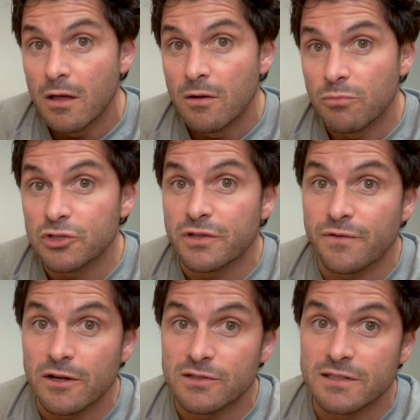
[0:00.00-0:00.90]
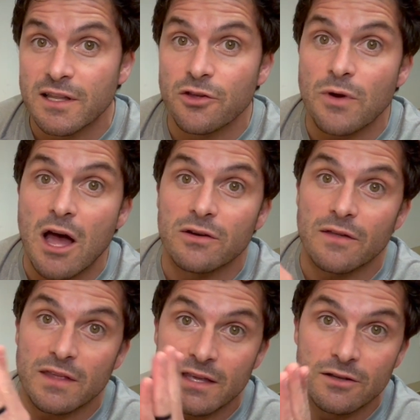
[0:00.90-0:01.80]
Push the fingers into the ground,
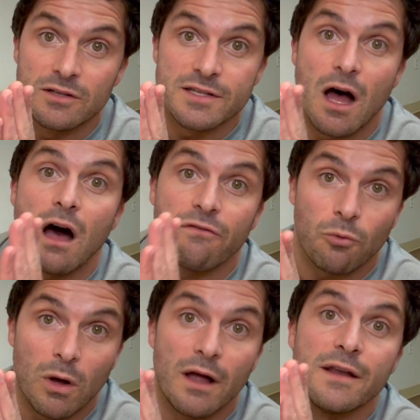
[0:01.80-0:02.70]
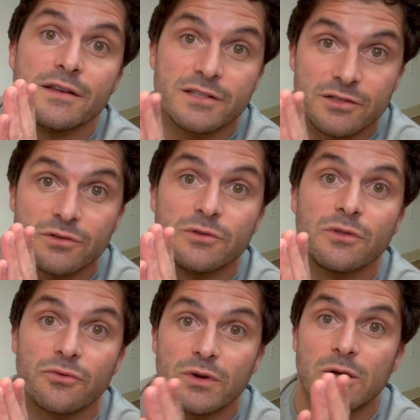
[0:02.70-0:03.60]
get the heels off. 1, 2,
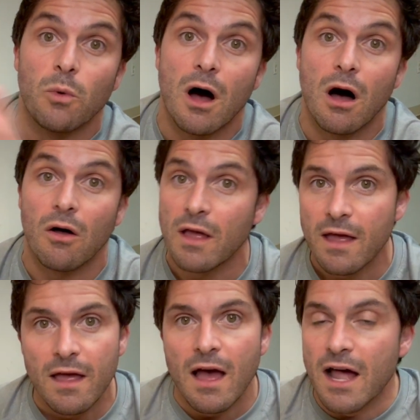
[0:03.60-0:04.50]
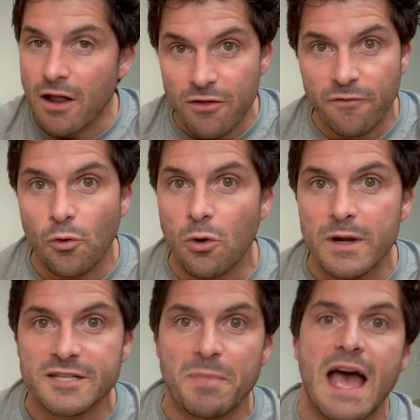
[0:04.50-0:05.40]
3, wall. Another 4
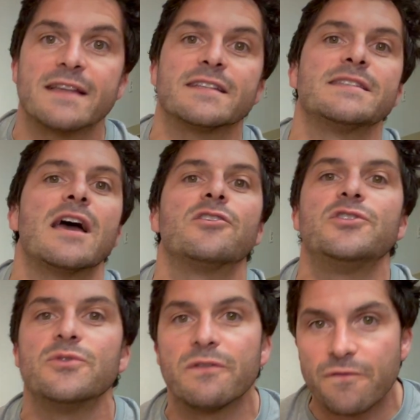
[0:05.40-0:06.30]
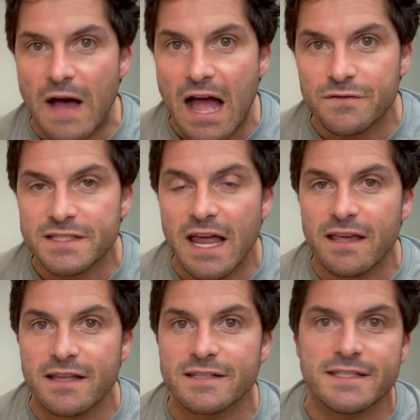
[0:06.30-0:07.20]
weeks passes. Now you're doing 5
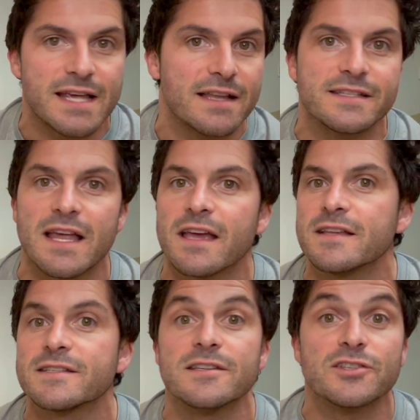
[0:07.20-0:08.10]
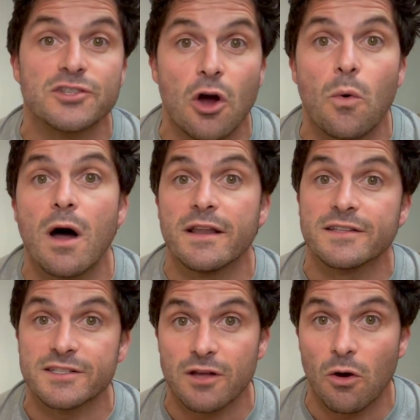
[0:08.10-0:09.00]
seconds, 10 seconds, and so on and
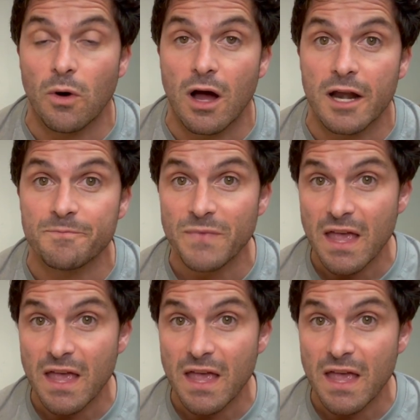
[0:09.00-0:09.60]
so on.